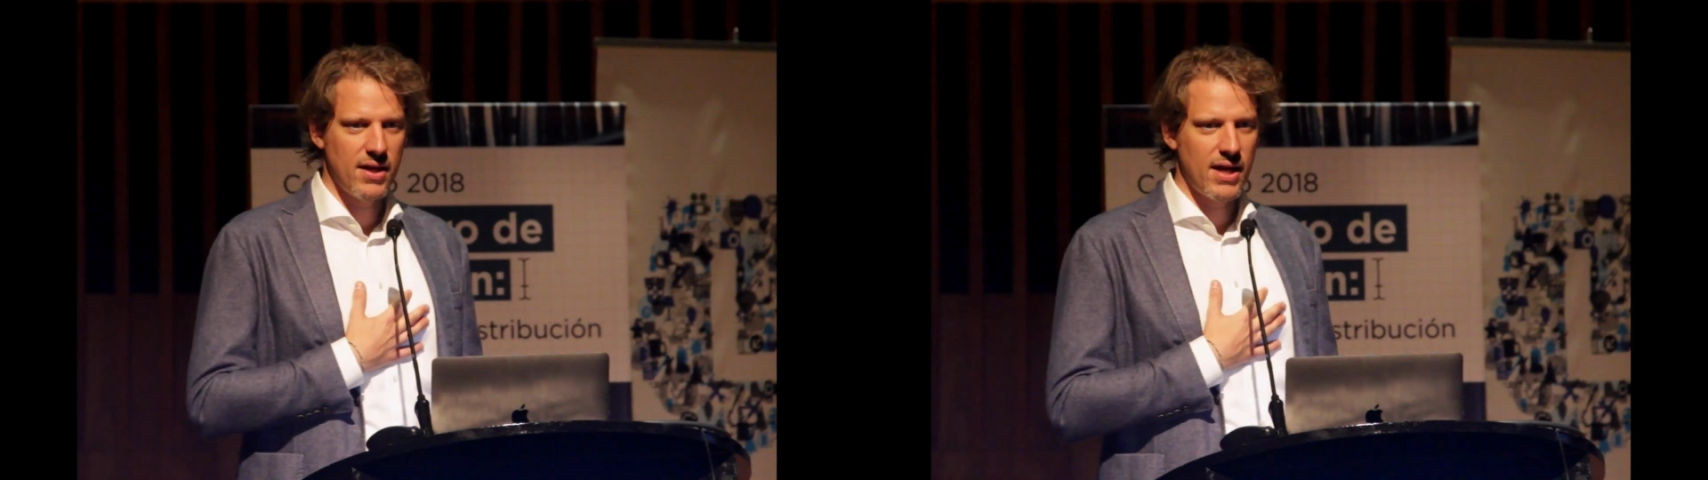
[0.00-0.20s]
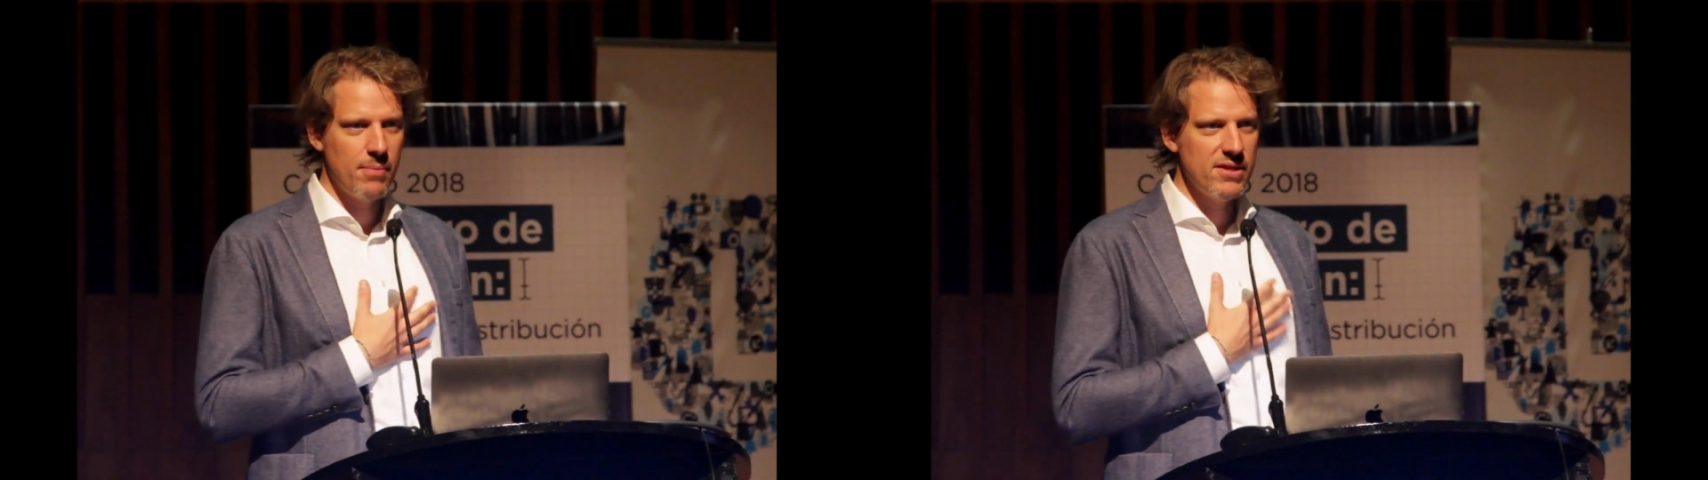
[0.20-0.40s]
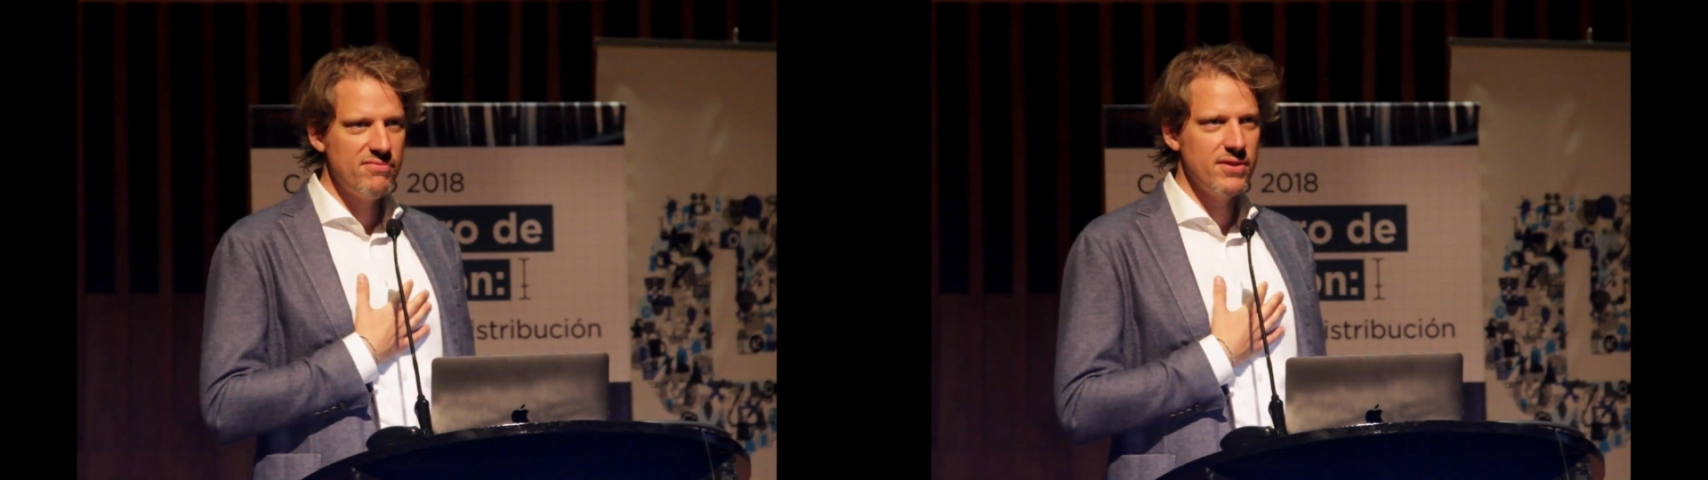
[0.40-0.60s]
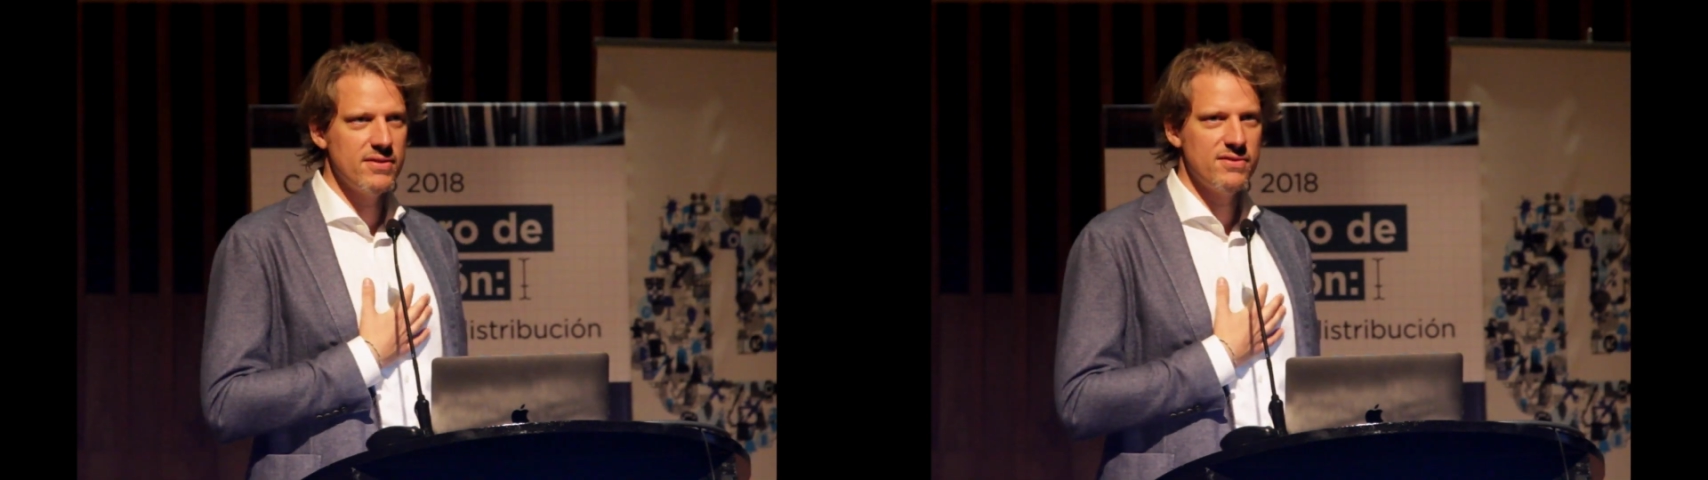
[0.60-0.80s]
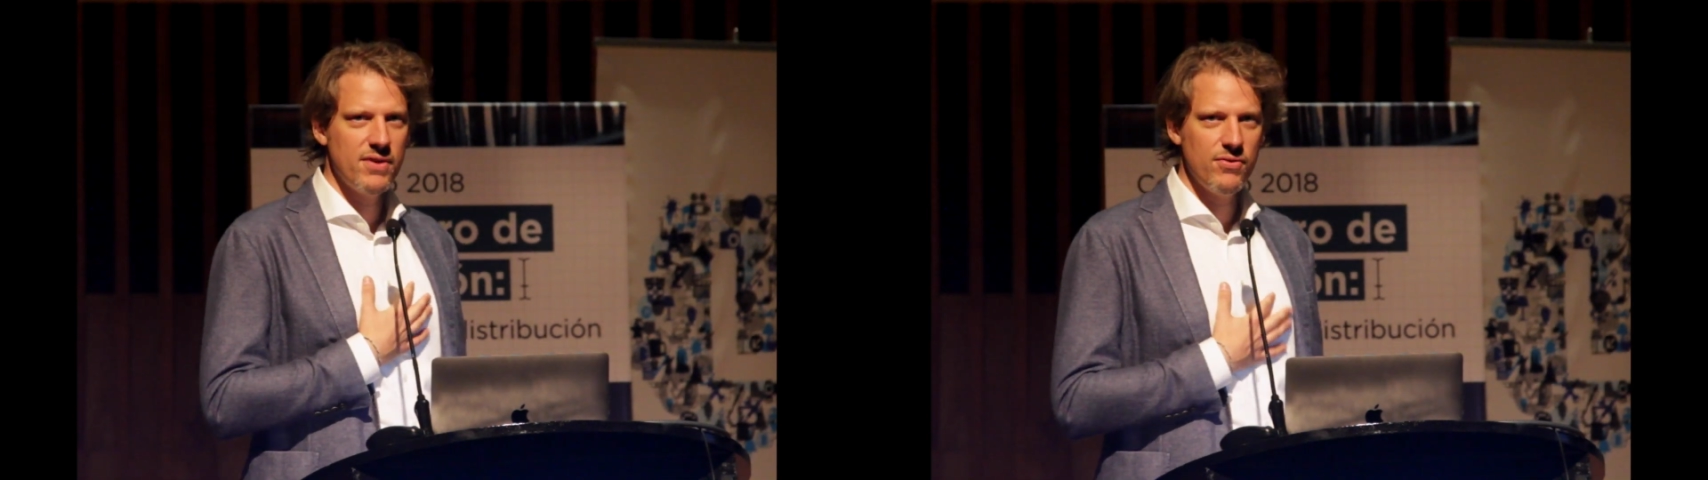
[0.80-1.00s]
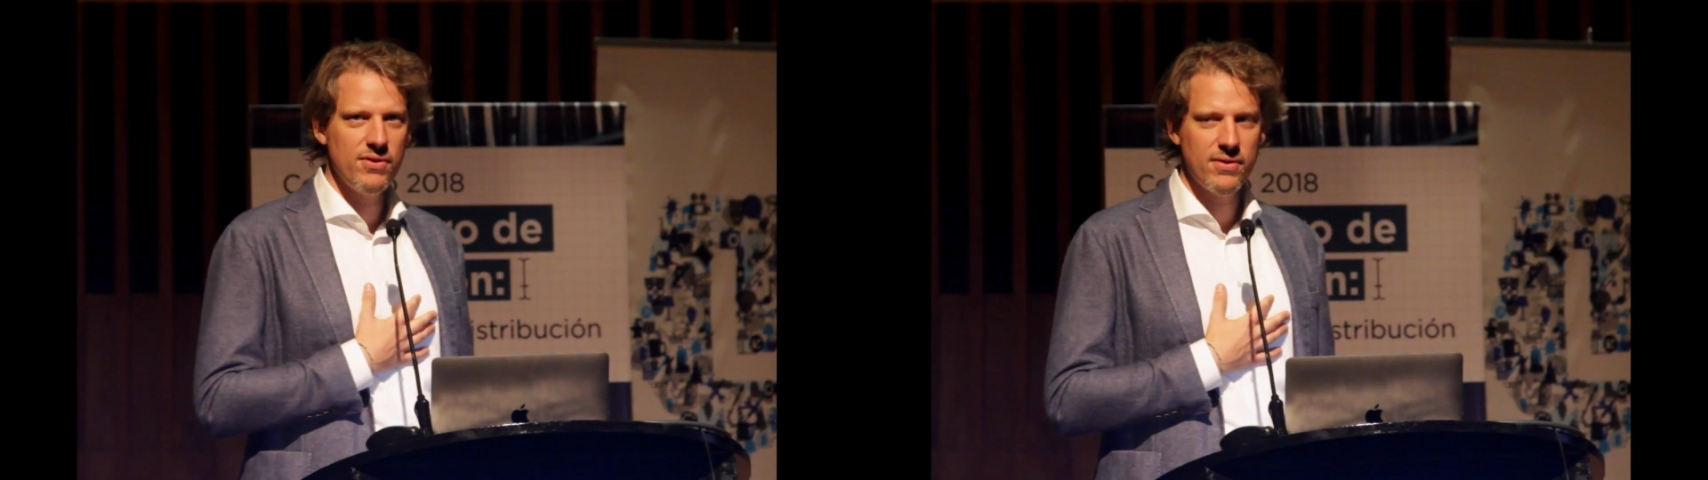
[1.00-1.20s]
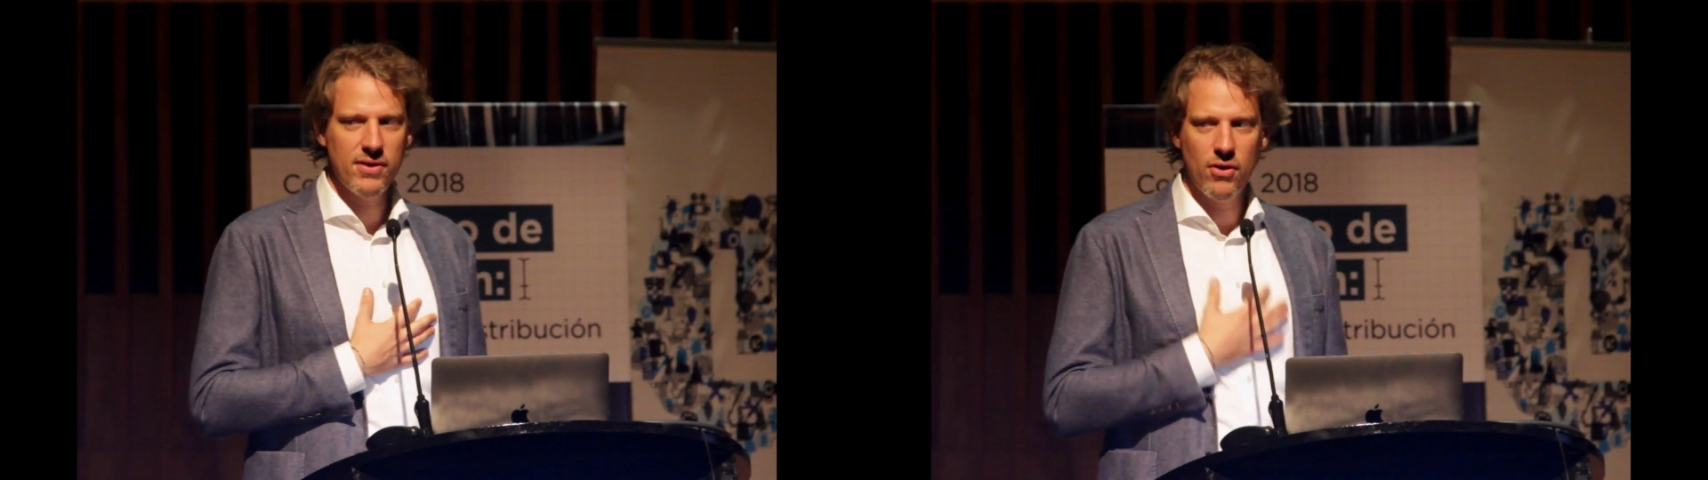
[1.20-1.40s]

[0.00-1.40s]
and I'm living this very